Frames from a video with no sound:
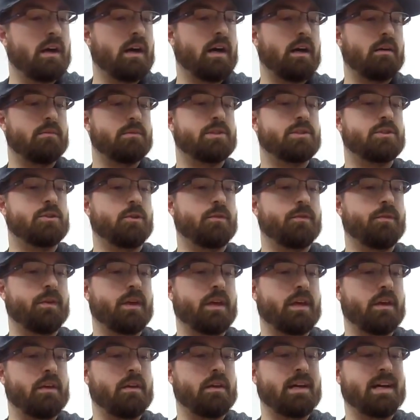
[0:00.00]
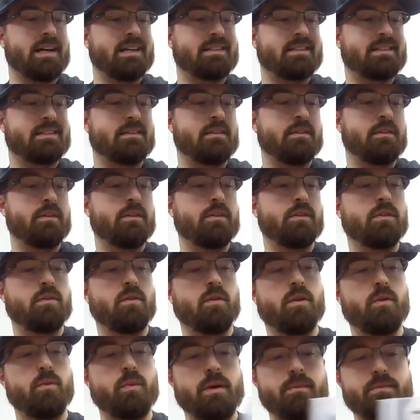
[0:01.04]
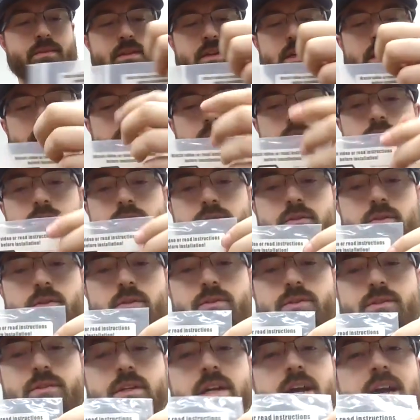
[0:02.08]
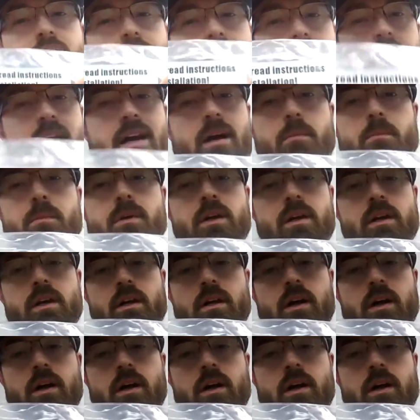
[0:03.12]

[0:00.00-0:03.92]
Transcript: Just don't forget, you got to go to the website, Tulster.com.